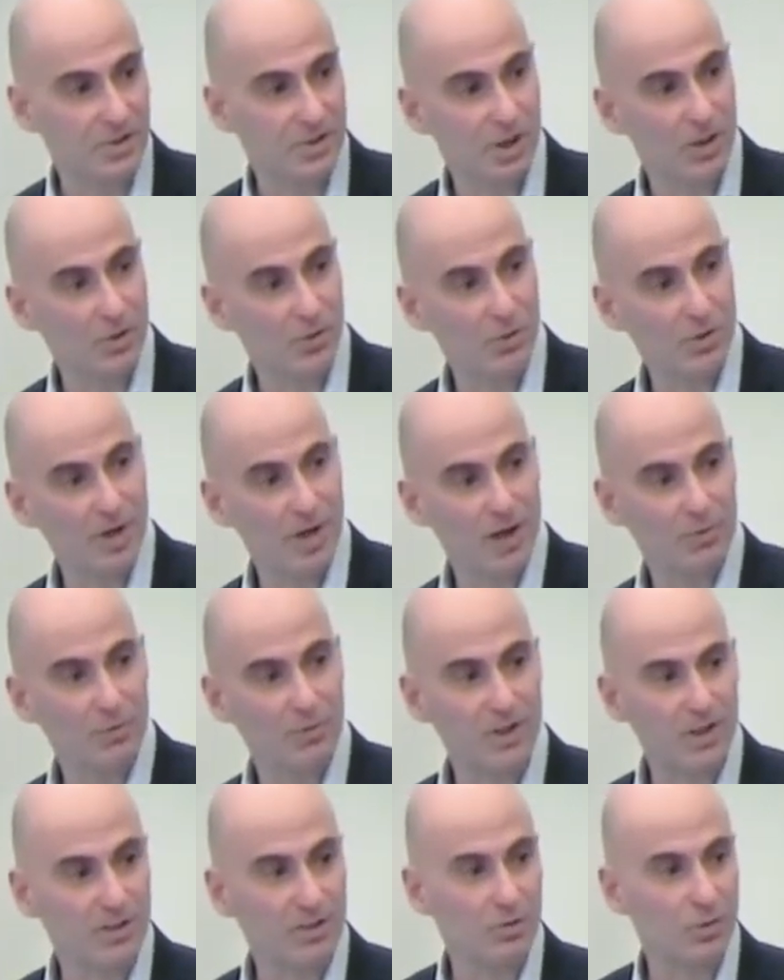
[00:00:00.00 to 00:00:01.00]
Gianluca
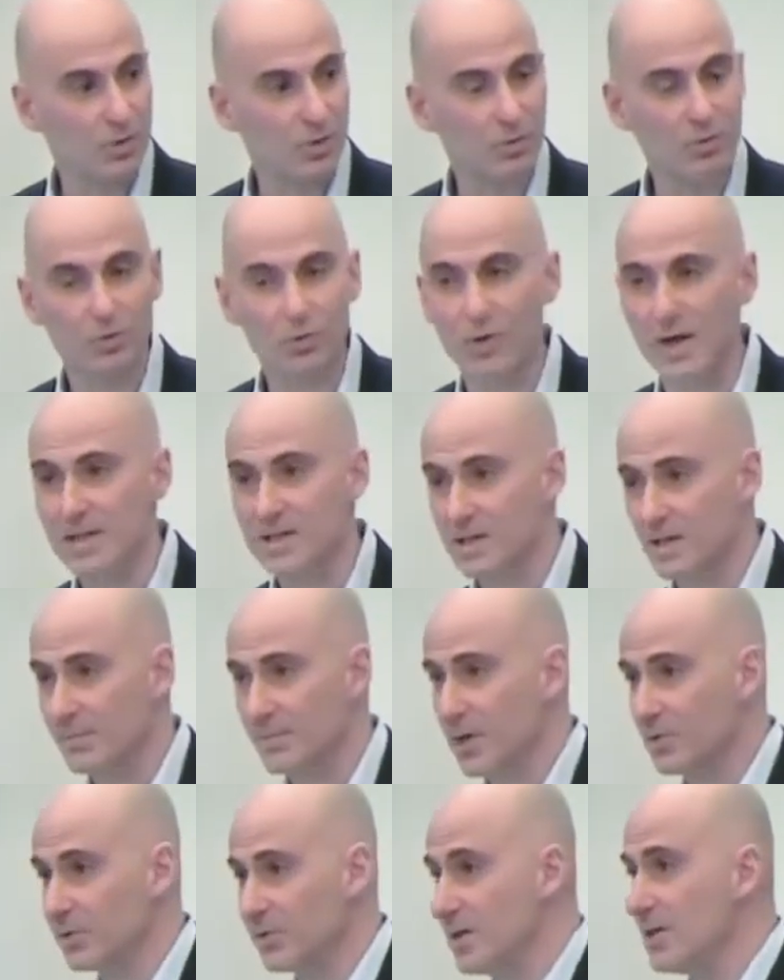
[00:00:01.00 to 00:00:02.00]
will talk to us
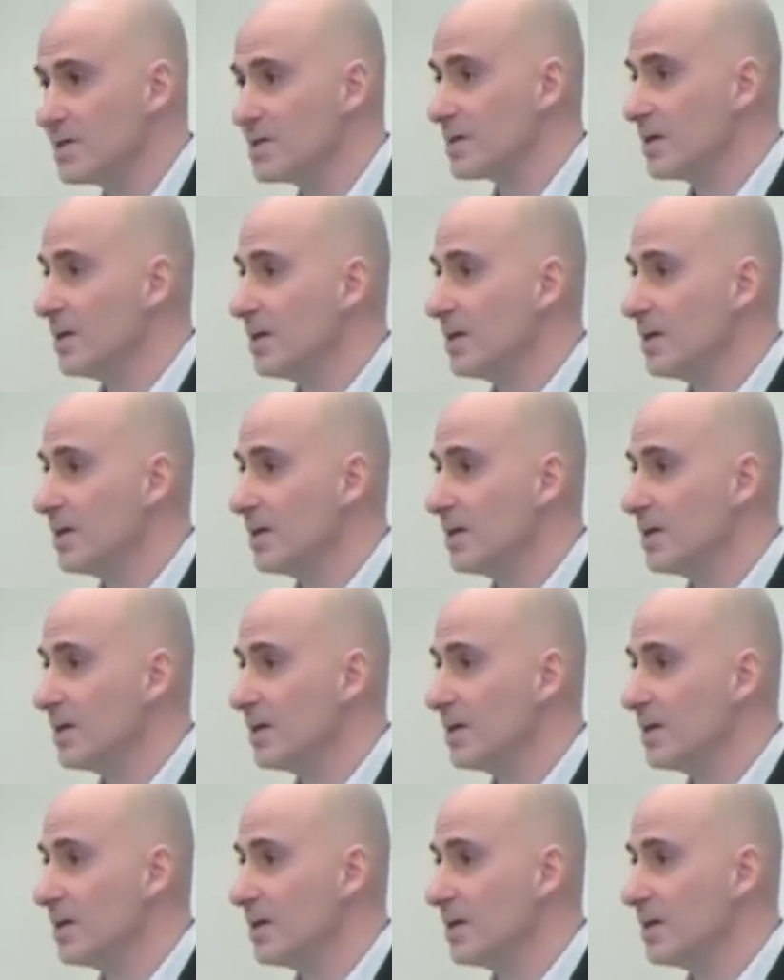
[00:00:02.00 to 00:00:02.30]
about this.